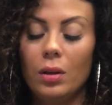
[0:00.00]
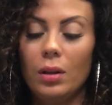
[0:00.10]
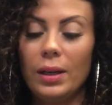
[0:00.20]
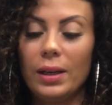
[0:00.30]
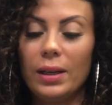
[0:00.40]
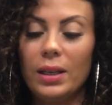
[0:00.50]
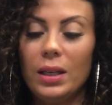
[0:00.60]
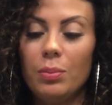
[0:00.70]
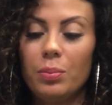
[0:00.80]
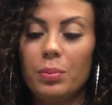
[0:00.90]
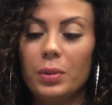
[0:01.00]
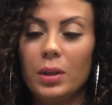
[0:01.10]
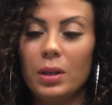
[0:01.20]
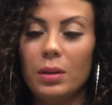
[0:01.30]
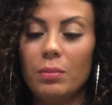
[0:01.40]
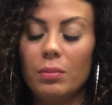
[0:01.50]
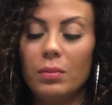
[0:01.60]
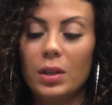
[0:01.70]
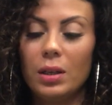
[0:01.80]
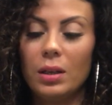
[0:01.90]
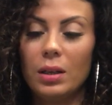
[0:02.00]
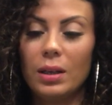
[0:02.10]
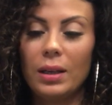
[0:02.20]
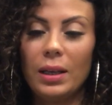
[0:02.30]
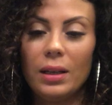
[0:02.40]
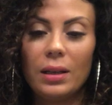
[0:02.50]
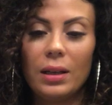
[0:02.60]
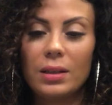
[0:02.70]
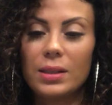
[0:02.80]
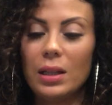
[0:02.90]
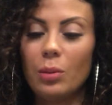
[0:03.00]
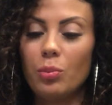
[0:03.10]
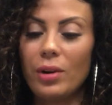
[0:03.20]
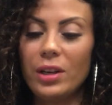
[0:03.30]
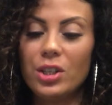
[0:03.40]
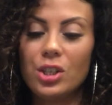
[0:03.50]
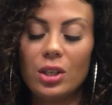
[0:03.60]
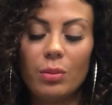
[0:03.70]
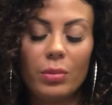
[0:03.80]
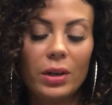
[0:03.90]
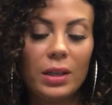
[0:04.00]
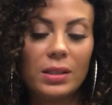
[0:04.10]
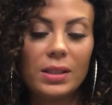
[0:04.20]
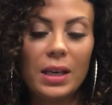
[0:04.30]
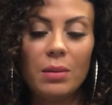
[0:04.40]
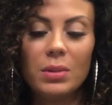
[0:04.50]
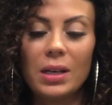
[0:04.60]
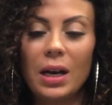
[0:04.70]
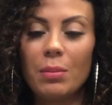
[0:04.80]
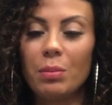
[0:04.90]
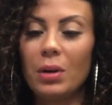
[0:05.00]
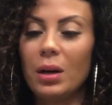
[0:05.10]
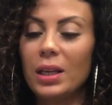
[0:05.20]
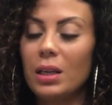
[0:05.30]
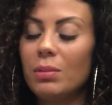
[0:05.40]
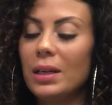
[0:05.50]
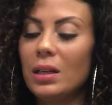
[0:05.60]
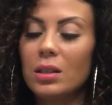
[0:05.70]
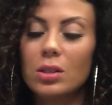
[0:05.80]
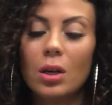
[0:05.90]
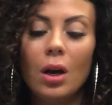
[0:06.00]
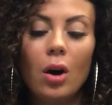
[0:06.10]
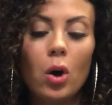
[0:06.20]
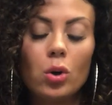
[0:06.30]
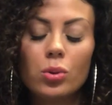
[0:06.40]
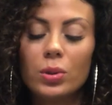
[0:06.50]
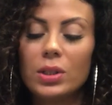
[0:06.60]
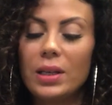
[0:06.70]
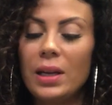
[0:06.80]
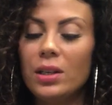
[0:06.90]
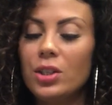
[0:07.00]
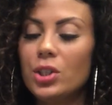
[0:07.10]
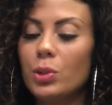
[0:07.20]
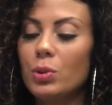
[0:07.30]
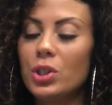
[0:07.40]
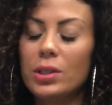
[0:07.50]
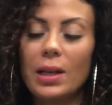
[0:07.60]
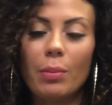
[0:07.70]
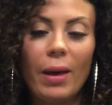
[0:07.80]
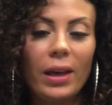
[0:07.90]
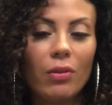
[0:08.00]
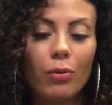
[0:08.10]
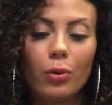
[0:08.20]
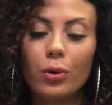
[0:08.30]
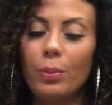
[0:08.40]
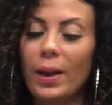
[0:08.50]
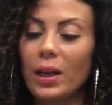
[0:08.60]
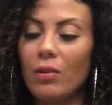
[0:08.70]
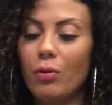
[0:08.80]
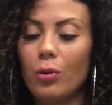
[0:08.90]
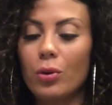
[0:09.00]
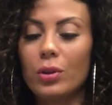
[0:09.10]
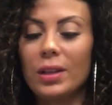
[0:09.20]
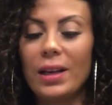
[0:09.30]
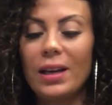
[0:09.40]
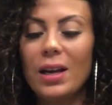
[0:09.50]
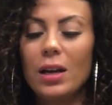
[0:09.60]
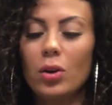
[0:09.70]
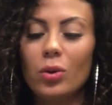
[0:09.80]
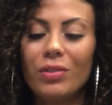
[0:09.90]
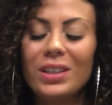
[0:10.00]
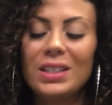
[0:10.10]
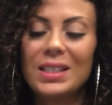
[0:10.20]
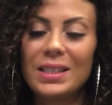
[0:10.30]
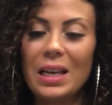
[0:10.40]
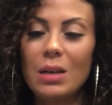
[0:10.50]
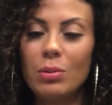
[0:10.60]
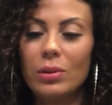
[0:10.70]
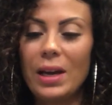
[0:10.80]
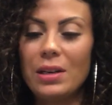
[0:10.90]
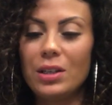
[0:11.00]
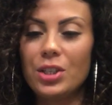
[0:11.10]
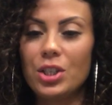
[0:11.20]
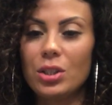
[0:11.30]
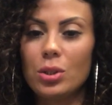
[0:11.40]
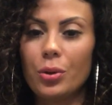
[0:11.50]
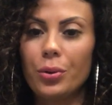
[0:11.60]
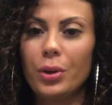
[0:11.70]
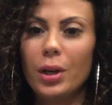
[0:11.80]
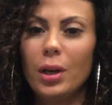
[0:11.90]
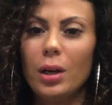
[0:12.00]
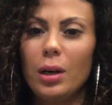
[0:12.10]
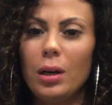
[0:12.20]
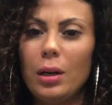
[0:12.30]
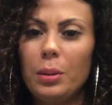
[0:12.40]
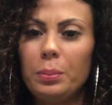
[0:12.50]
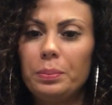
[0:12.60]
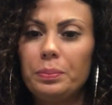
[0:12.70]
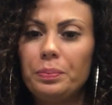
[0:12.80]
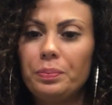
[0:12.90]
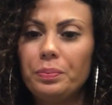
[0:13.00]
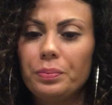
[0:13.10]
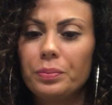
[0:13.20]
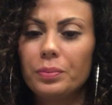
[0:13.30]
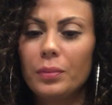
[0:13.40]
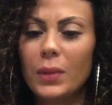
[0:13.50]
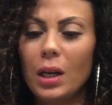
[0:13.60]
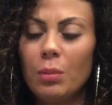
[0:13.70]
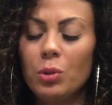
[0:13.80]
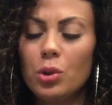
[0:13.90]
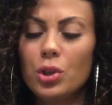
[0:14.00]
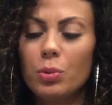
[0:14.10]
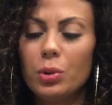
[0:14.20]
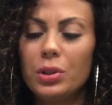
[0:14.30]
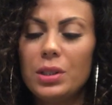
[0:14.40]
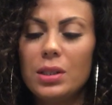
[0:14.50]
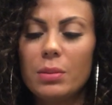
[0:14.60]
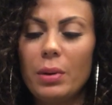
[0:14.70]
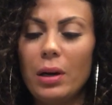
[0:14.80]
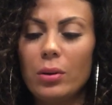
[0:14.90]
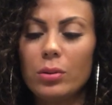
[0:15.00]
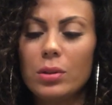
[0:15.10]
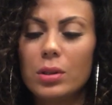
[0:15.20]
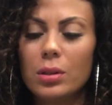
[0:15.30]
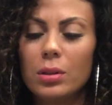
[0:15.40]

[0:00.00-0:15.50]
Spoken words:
Like I keep getting like celebration, but at the same time I keep getting this energy which is like back and forth, like not very stable energy. So I'm not sure what this is about.